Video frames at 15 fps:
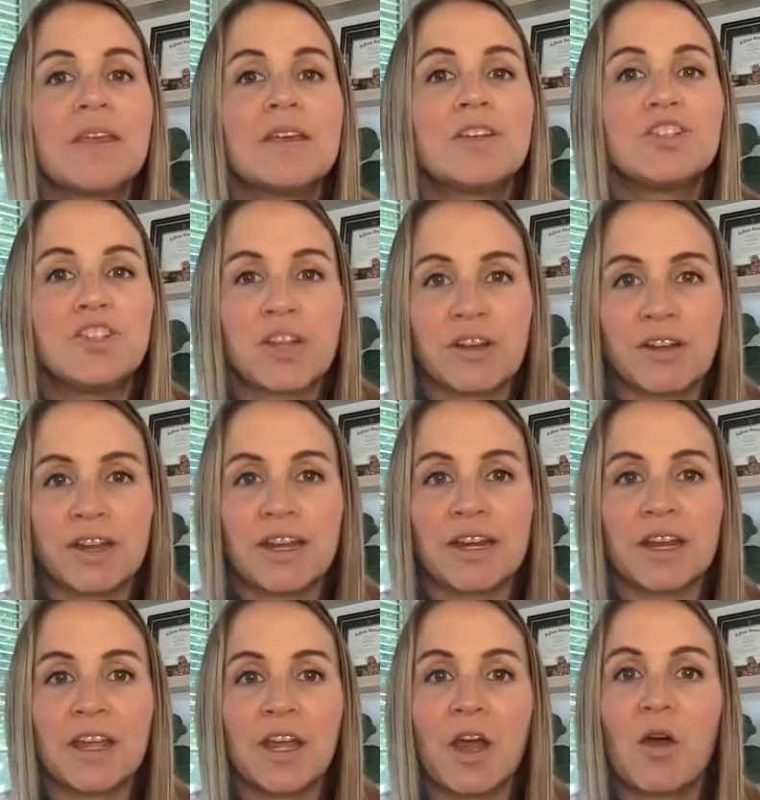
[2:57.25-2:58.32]

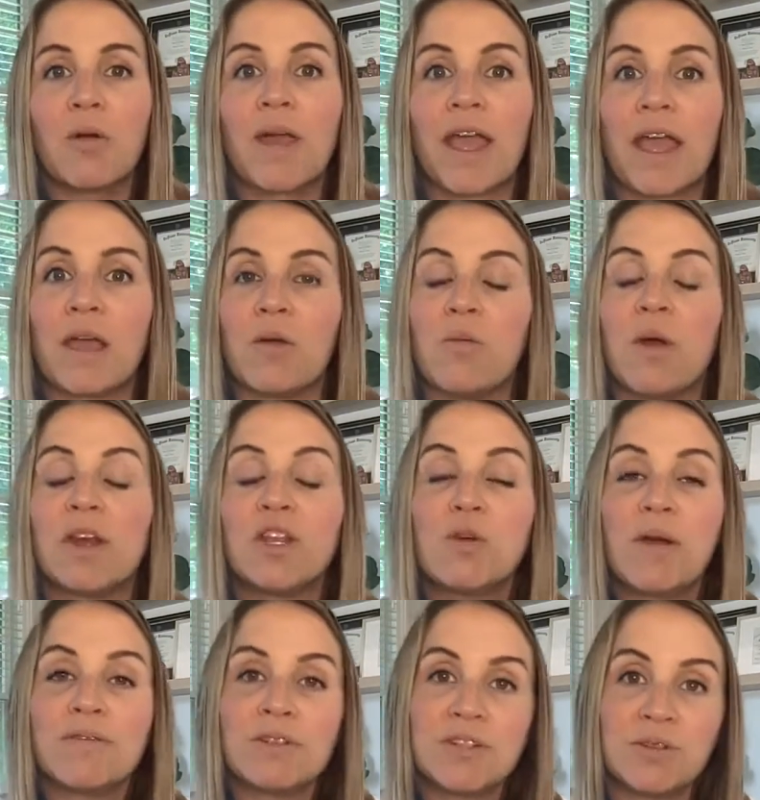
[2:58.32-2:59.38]
sharing okay what do you
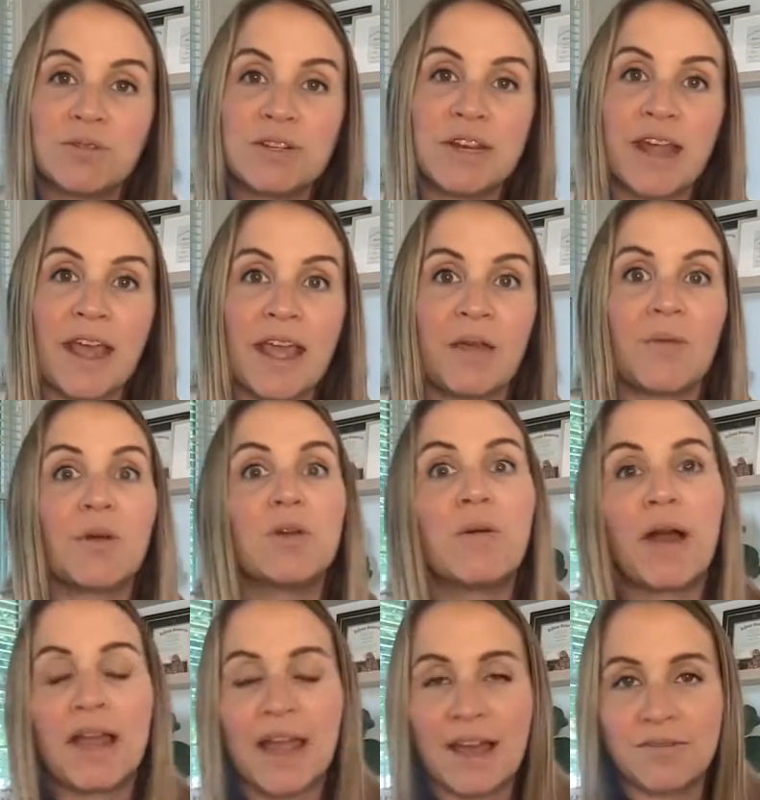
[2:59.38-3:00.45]
have to do today what do
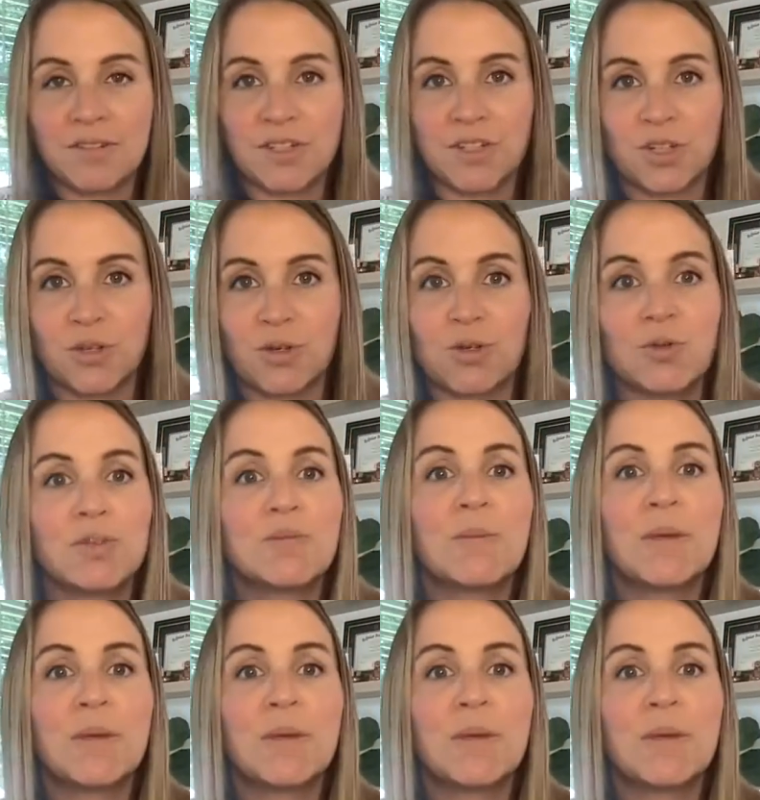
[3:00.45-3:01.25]
i have to do who's